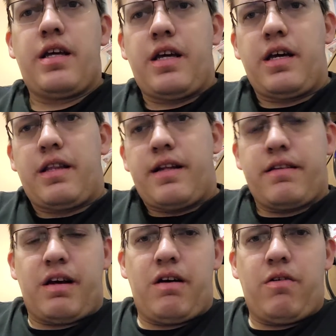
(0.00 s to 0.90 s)
and that's
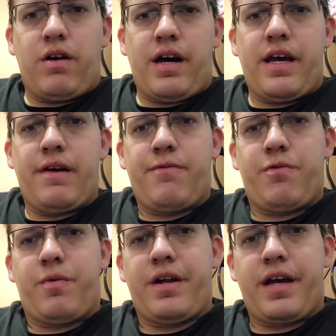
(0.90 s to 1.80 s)
how I have
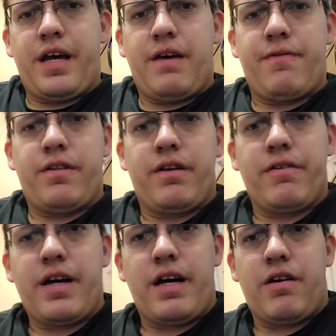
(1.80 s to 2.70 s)
what I have in there
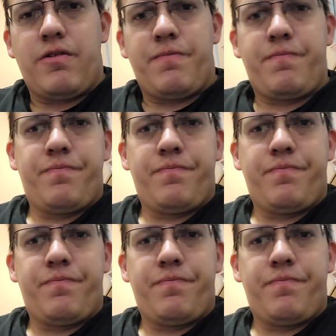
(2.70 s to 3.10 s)
now.